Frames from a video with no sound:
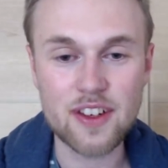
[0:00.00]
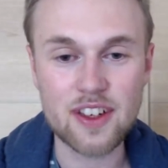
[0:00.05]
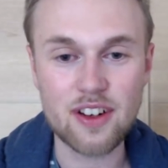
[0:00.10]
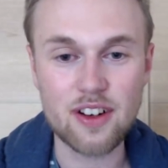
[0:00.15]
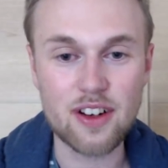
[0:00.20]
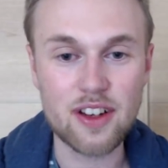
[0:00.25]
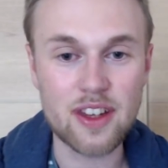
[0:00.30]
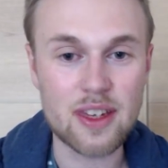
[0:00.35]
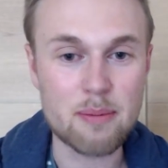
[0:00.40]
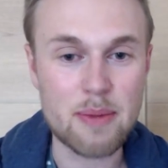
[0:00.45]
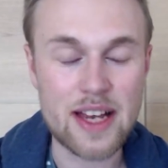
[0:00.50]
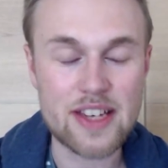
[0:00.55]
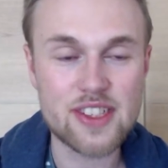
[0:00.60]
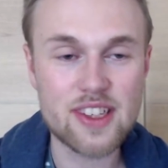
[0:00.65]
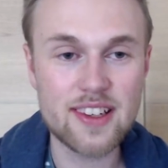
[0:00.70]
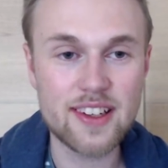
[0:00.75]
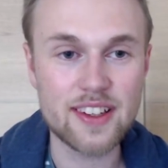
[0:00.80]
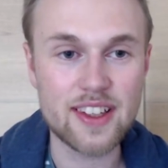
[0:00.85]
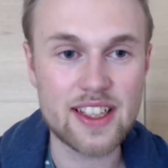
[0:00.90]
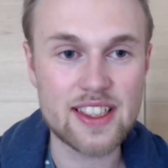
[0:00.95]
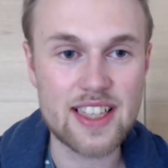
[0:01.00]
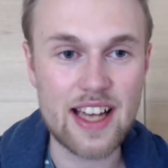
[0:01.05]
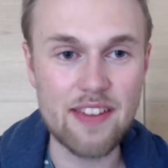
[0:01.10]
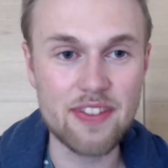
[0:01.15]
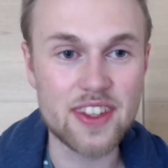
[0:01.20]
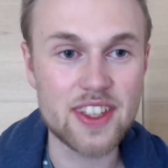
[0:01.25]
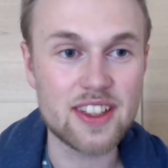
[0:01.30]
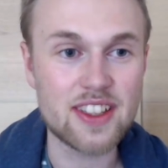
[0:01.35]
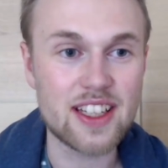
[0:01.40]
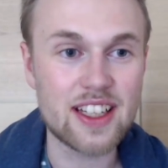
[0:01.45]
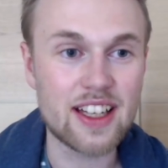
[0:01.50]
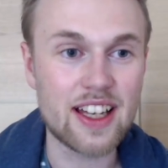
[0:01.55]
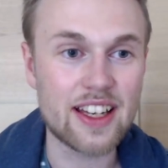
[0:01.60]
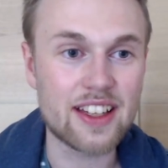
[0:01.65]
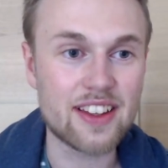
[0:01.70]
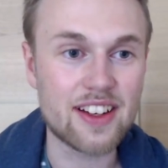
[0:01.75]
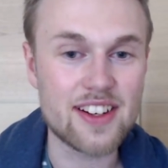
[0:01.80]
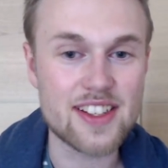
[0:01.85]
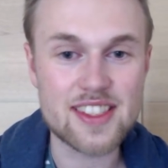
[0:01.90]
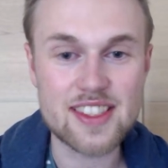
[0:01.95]
you know, and the masculine identity.
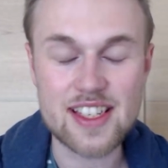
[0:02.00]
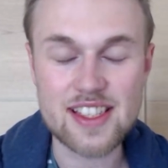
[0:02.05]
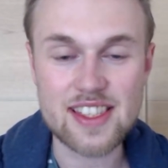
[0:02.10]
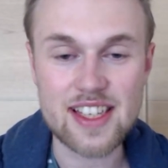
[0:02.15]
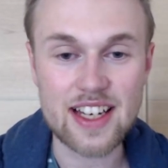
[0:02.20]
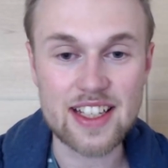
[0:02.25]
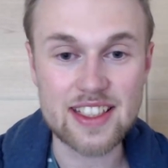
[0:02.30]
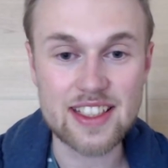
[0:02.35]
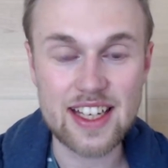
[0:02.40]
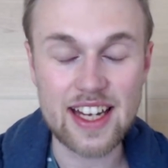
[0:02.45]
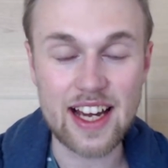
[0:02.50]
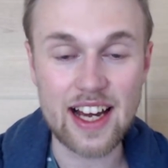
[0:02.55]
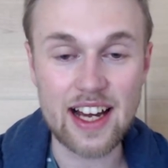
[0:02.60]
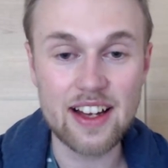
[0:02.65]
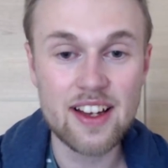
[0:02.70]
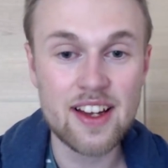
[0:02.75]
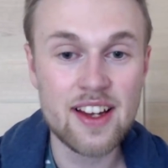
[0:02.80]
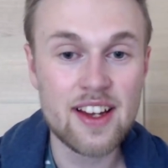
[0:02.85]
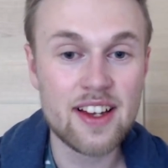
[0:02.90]
Like there is this idea,